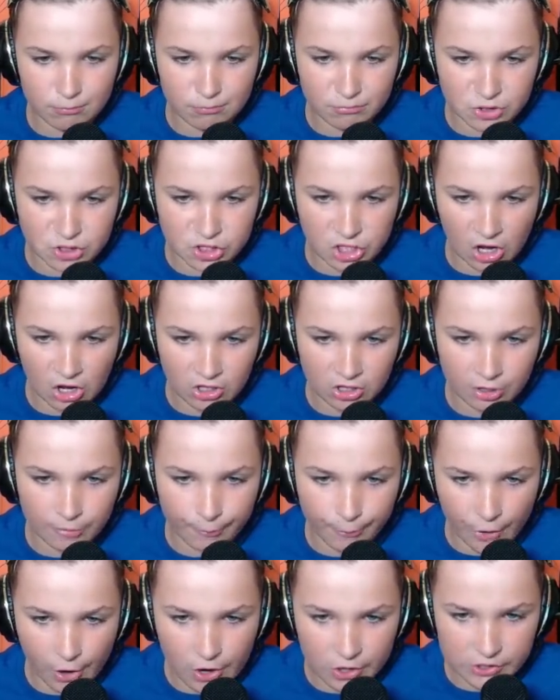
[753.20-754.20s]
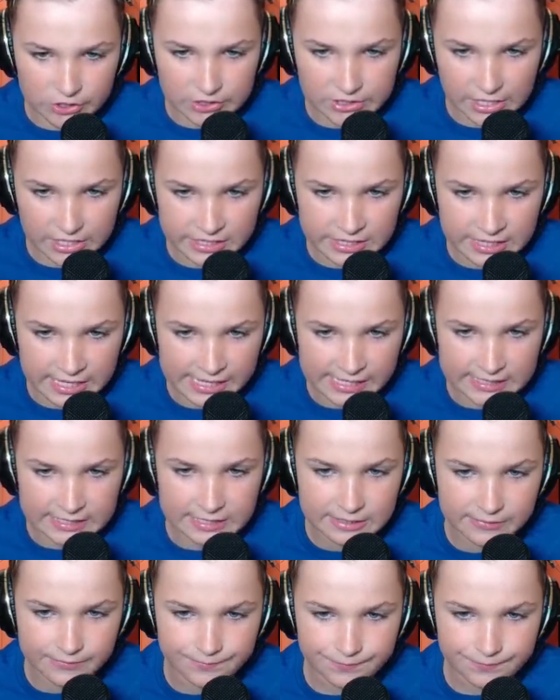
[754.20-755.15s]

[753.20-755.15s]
chocolate bars, I think.